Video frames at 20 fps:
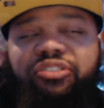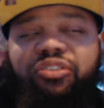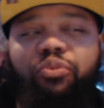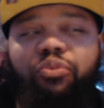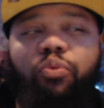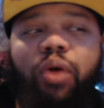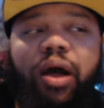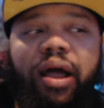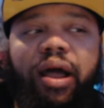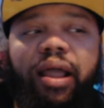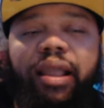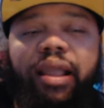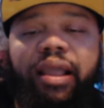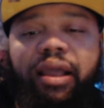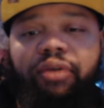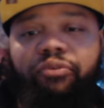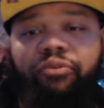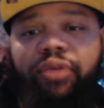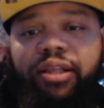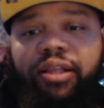to why
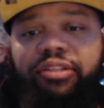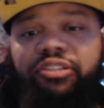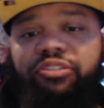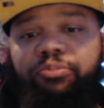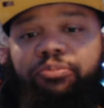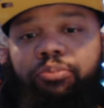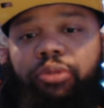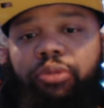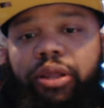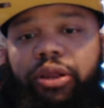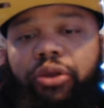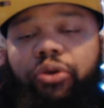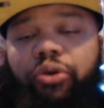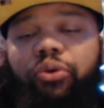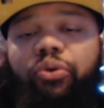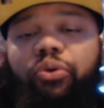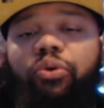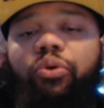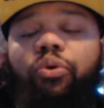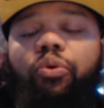I ranked this
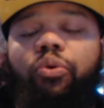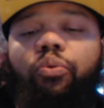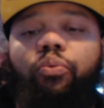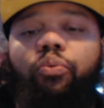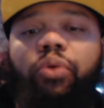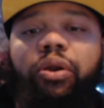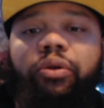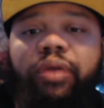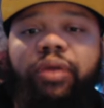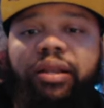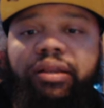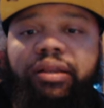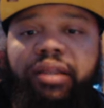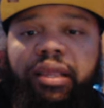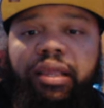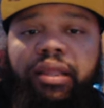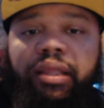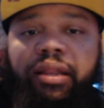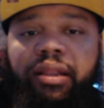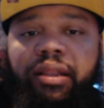player where I
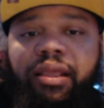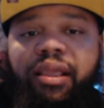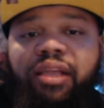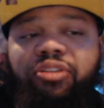did.